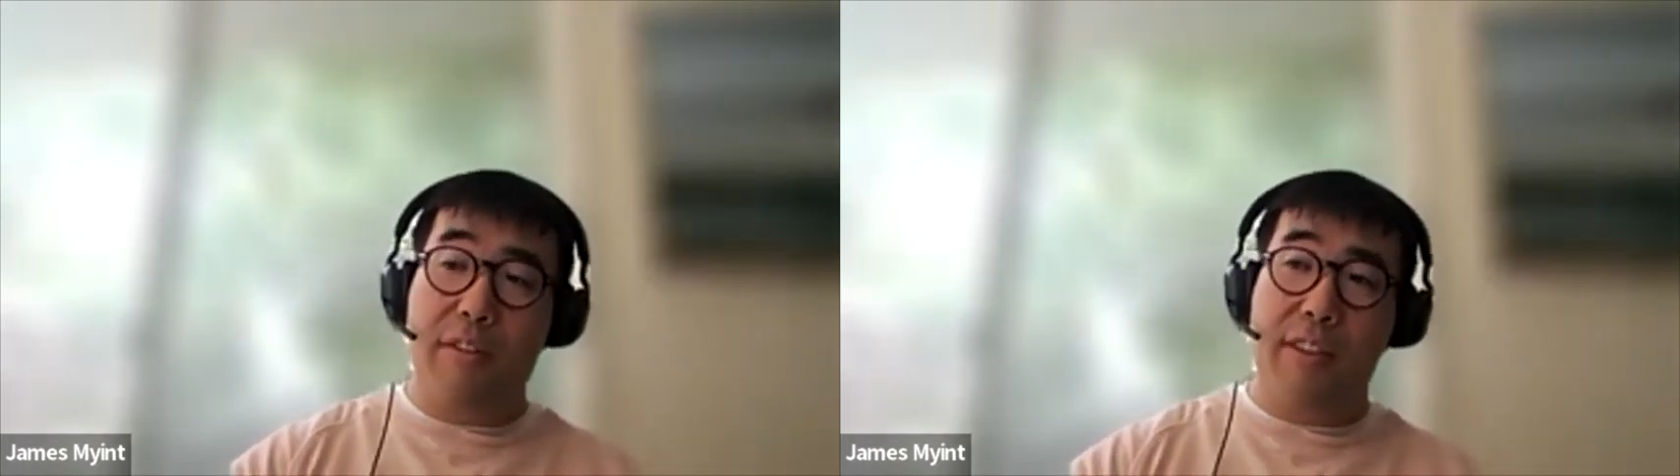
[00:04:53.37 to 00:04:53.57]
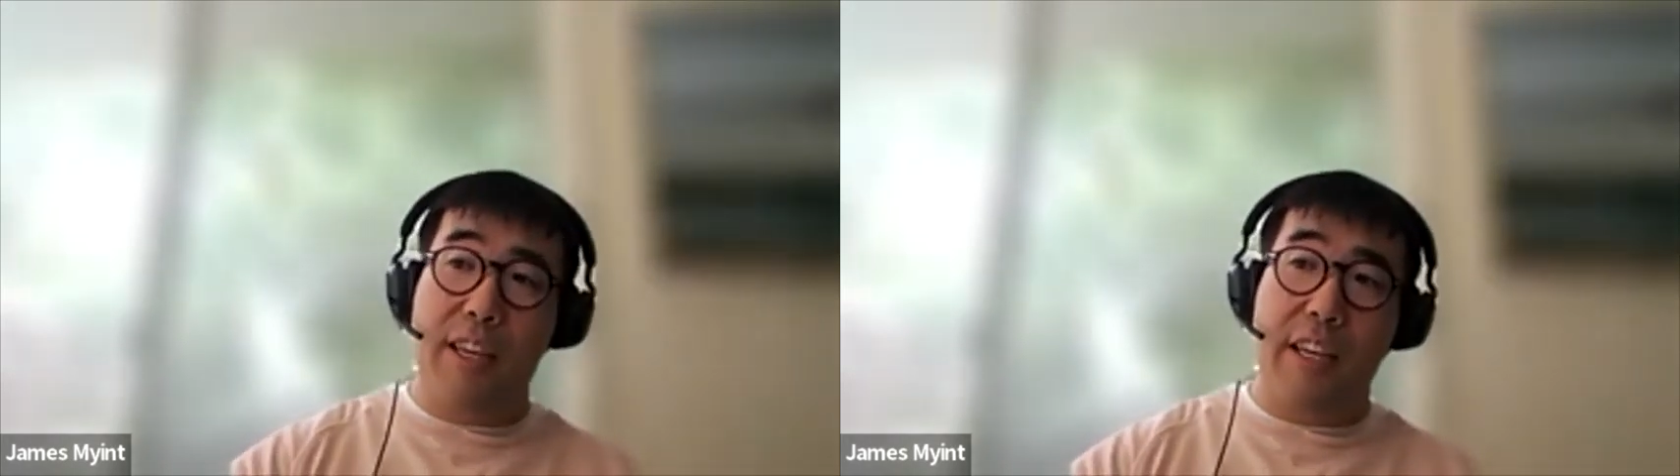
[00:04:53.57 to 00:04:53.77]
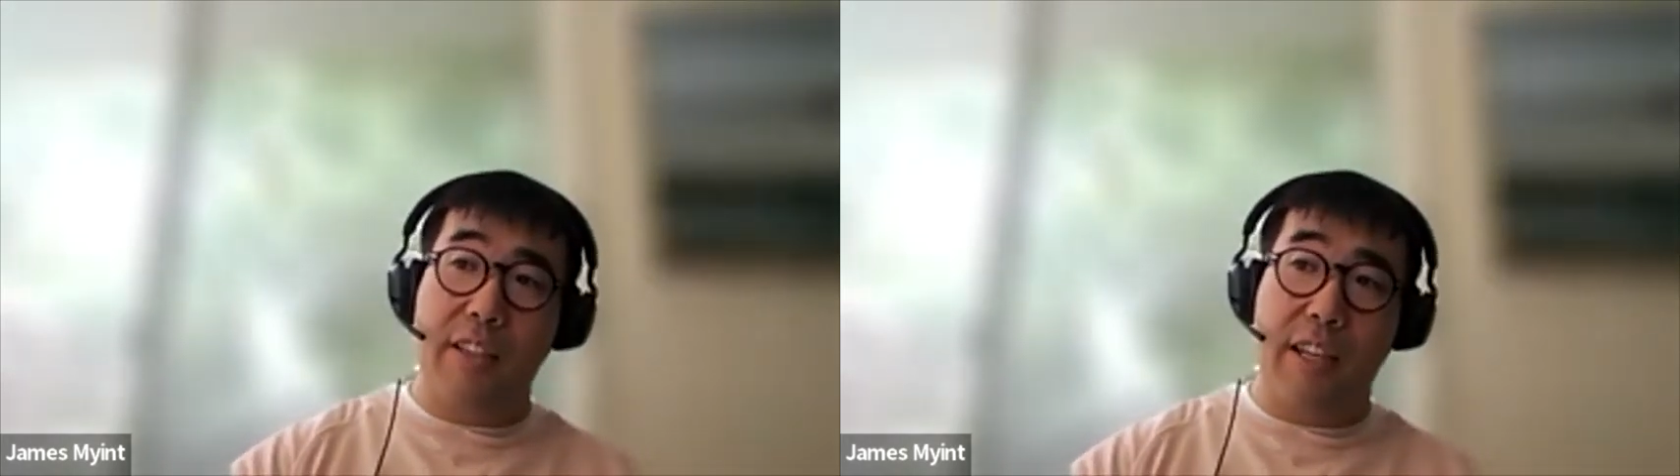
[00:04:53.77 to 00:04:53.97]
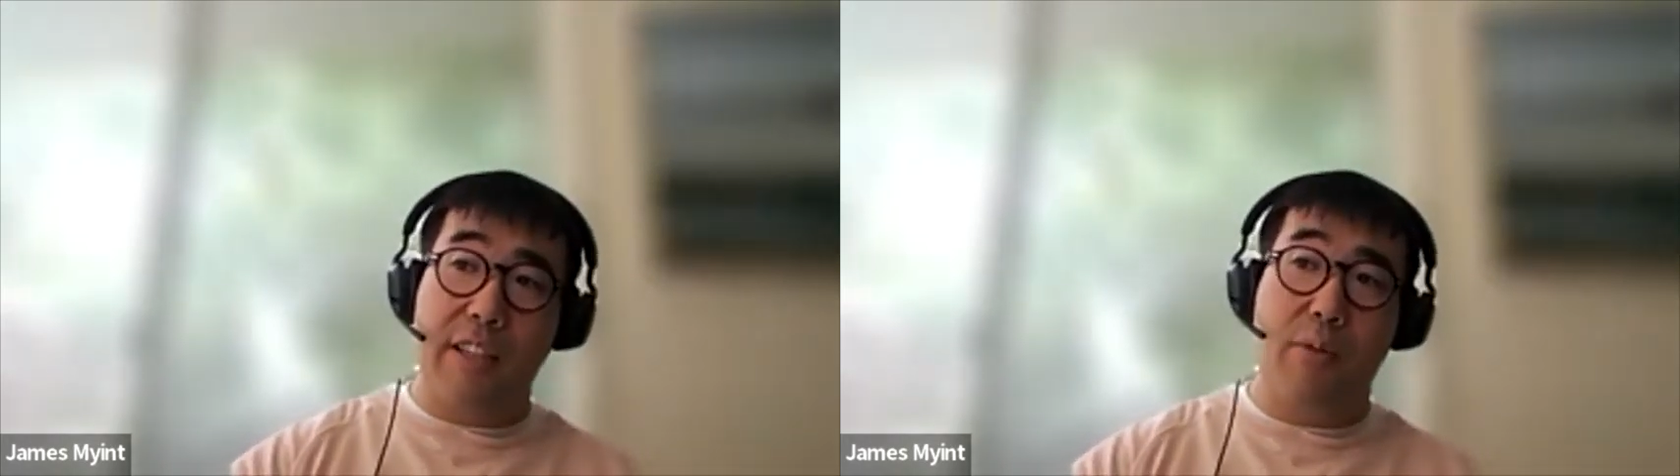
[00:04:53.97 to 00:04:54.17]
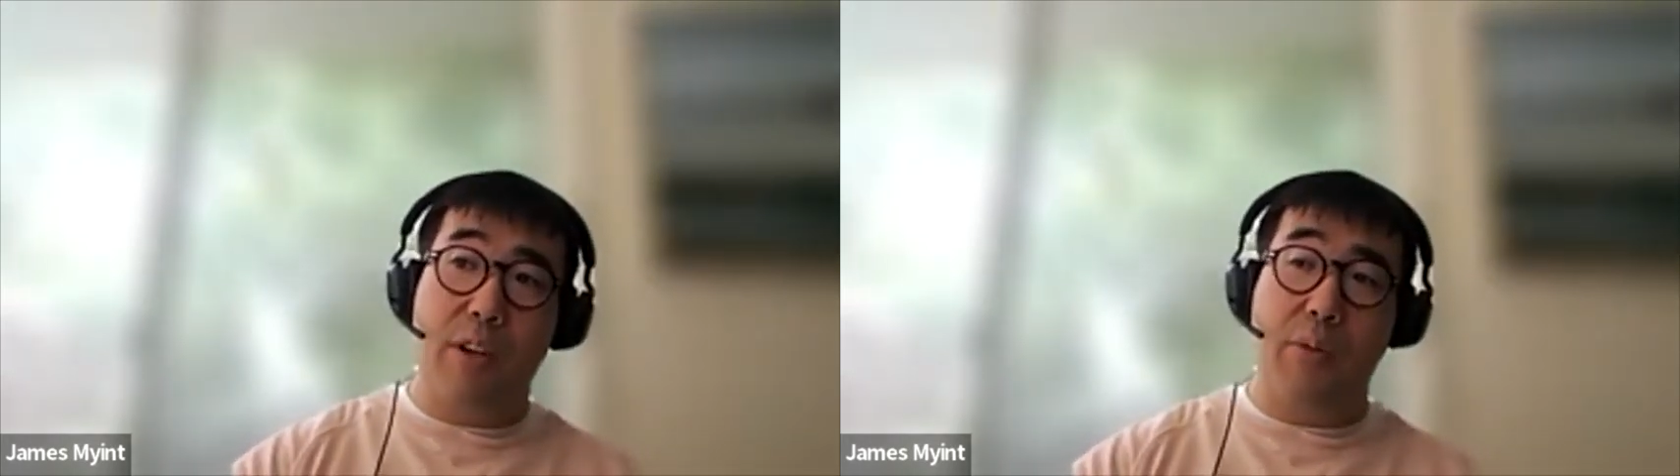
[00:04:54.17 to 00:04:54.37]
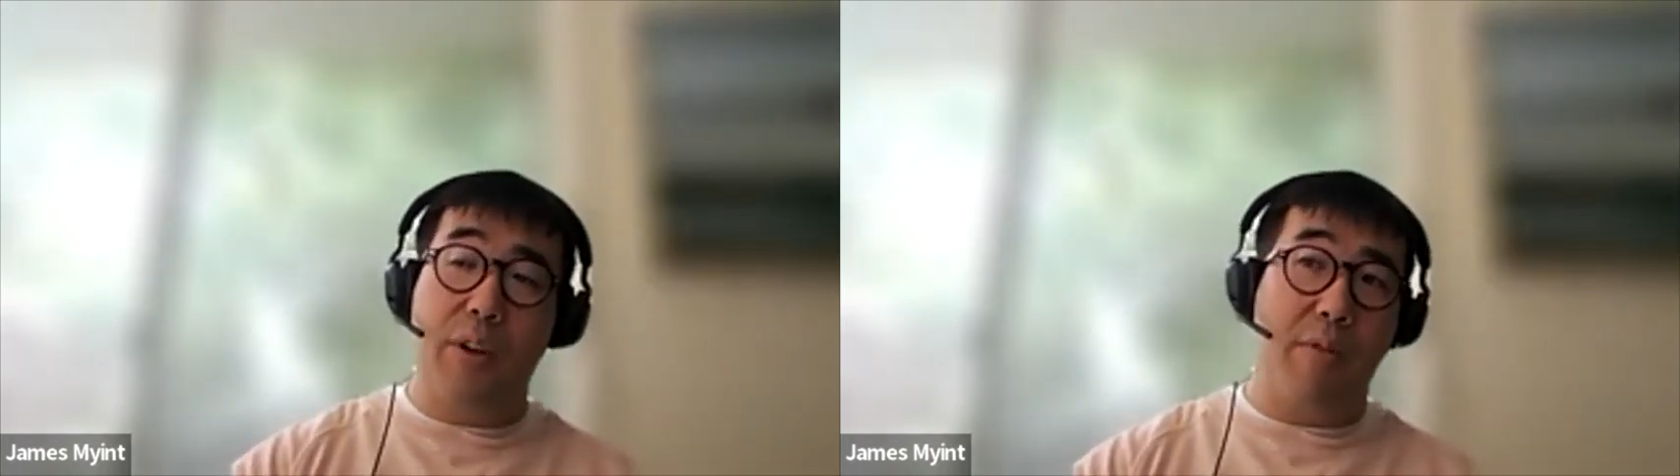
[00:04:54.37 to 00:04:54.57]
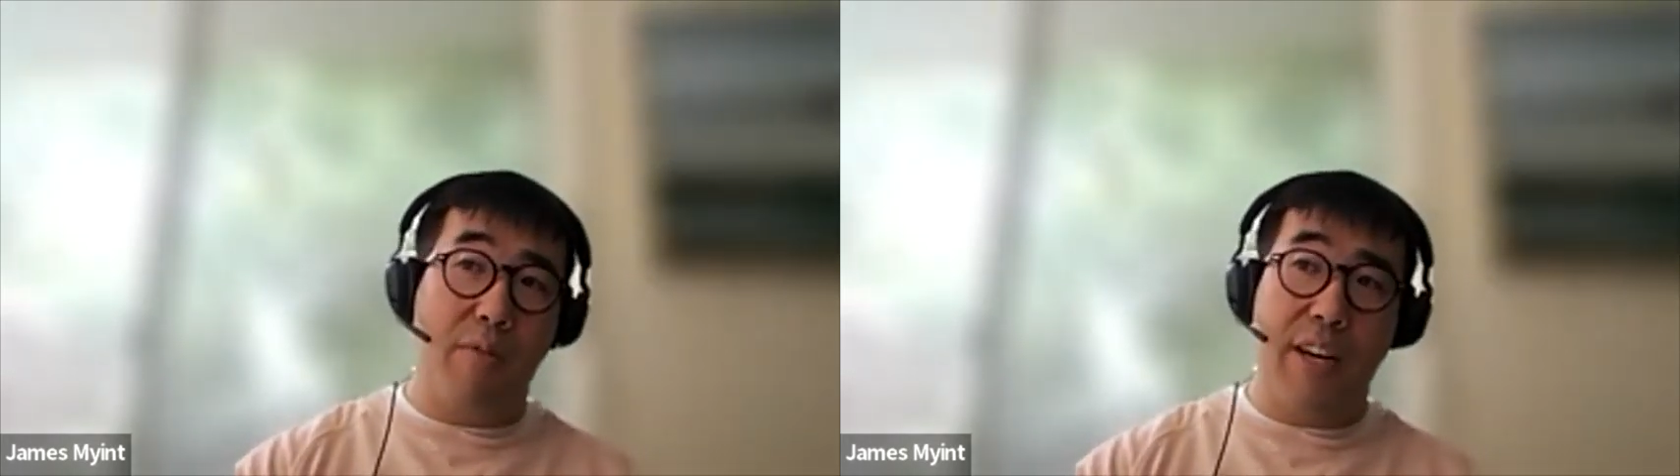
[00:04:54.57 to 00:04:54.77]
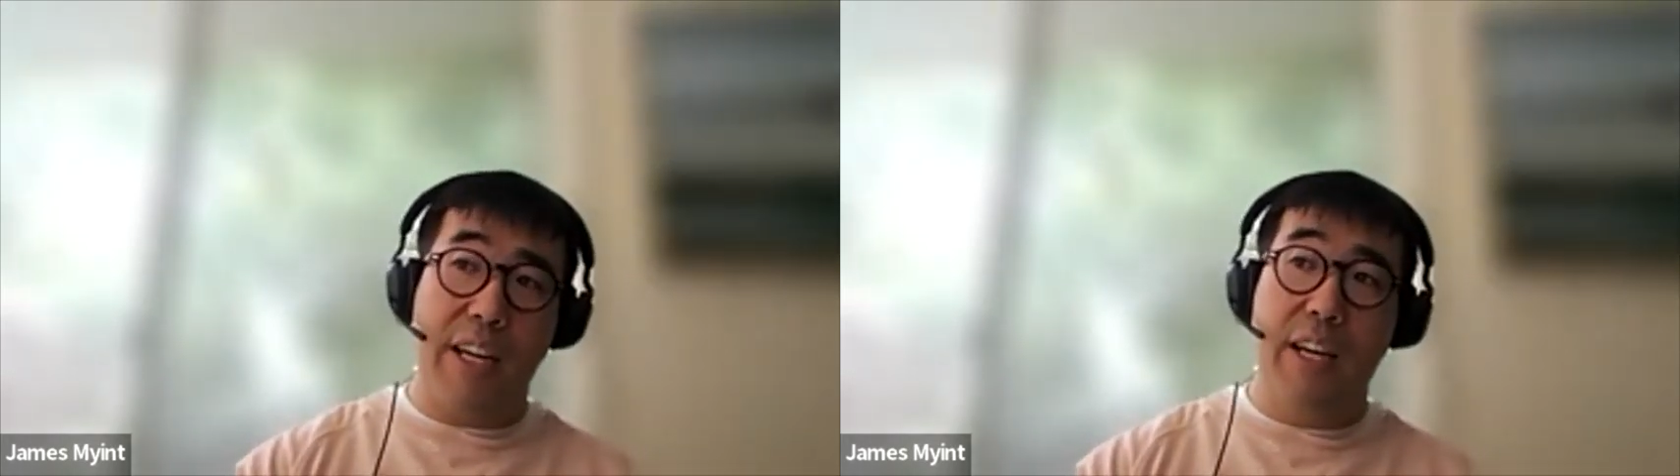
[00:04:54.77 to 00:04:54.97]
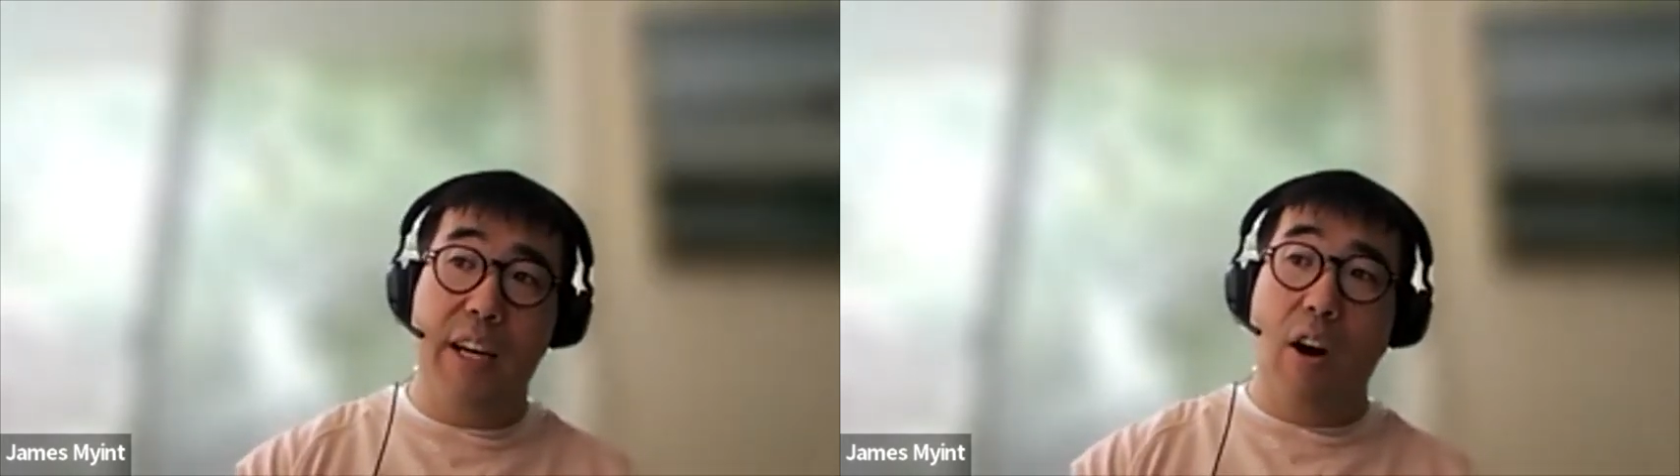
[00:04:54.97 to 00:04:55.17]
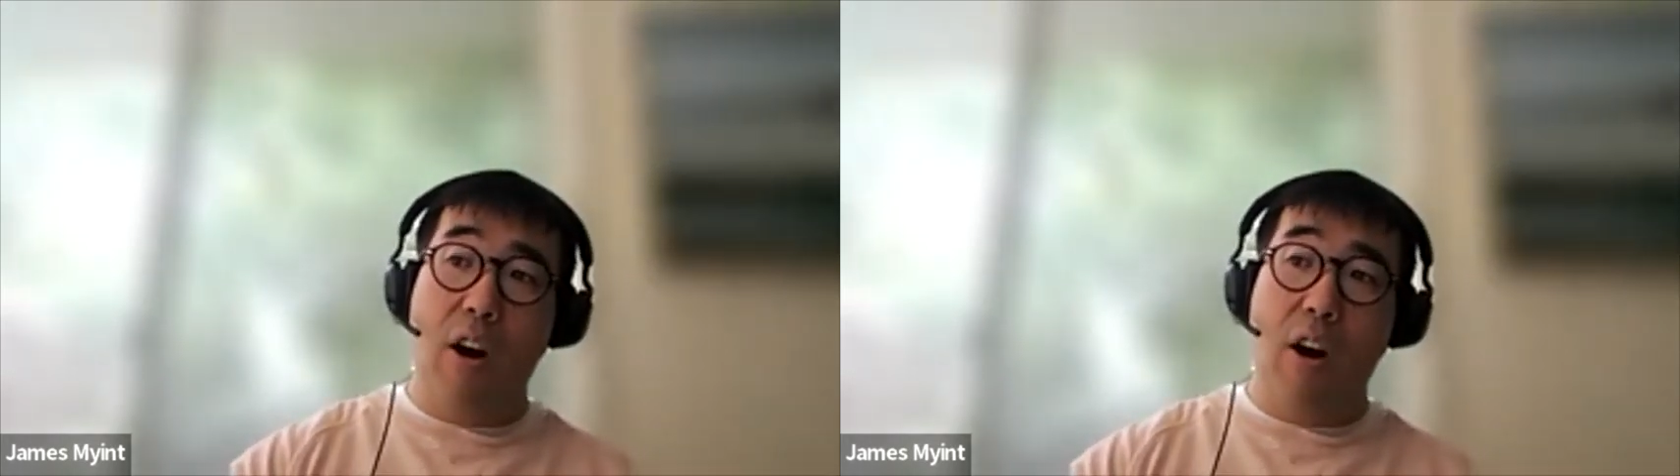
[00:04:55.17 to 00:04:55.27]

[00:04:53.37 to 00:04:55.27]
the things that we're doing already